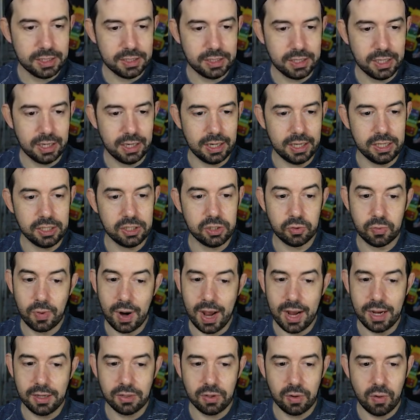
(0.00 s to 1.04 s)
delete
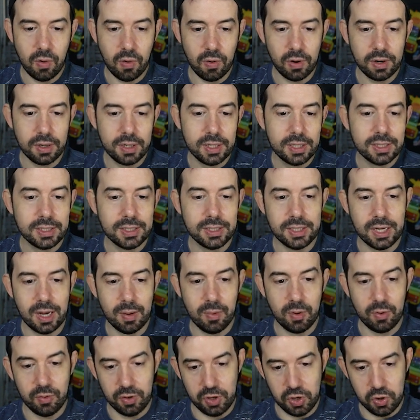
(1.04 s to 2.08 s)
right, or
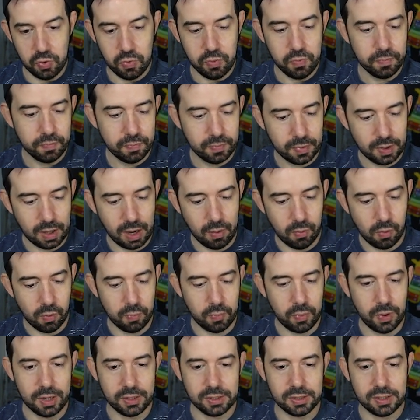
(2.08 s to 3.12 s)
W. I will
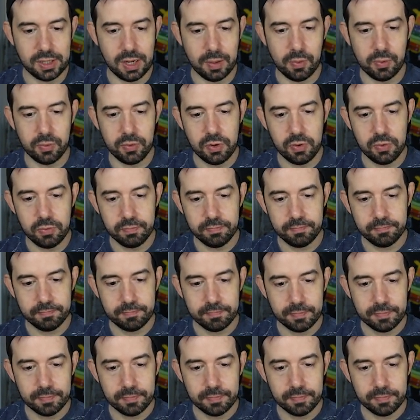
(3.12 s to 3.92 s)
press W